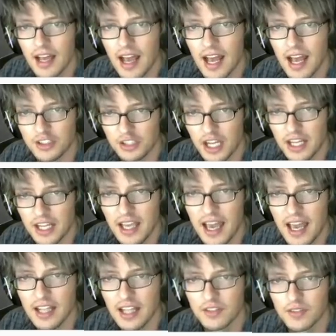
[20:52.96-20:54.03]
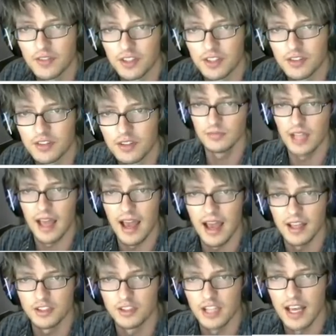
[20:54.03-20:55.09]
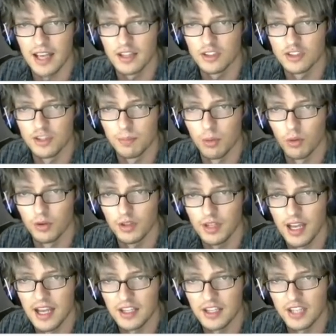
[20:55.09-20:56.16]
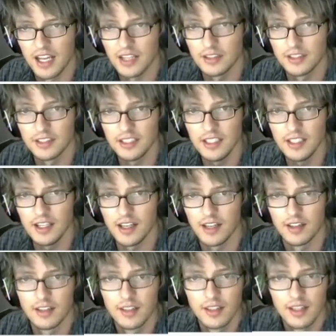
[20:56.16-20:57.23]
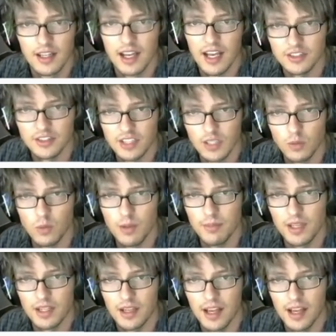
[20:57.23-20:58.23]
hashtag activist, hashtag support, hashtag Latina, hashtag women,